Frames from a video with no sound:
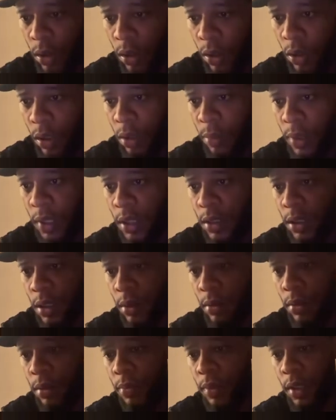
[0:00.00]
Hold on. Let me get to
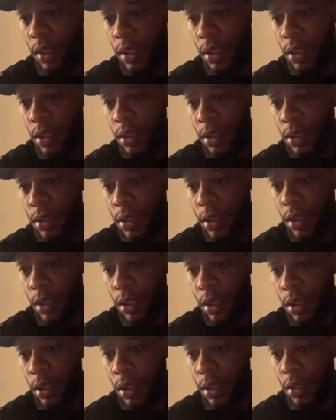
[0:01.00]
the beginning of this
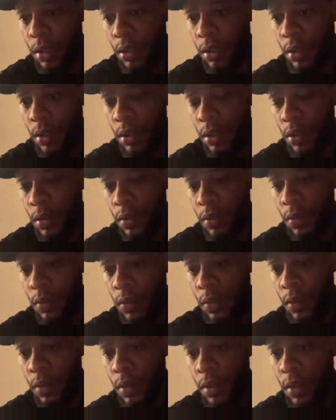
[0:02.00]
thing again.
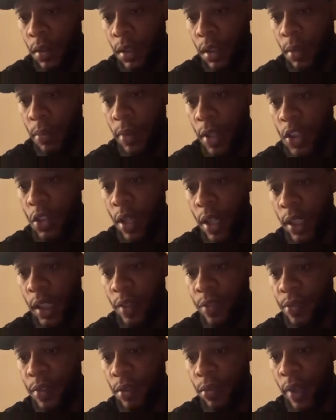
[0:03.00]
Let me make sure I
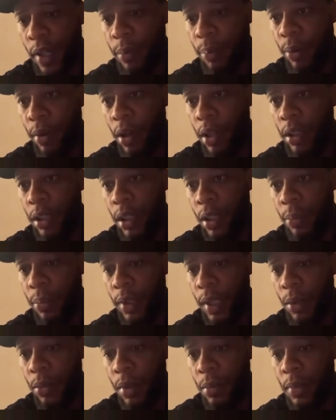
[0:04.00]
get it from the right part, y'all.
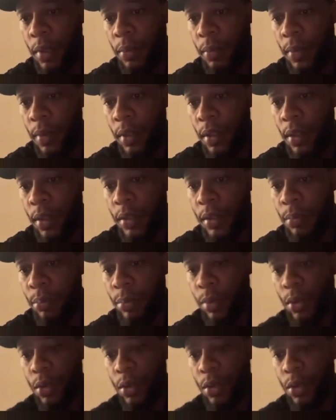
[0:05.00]
Bear with me, man. Some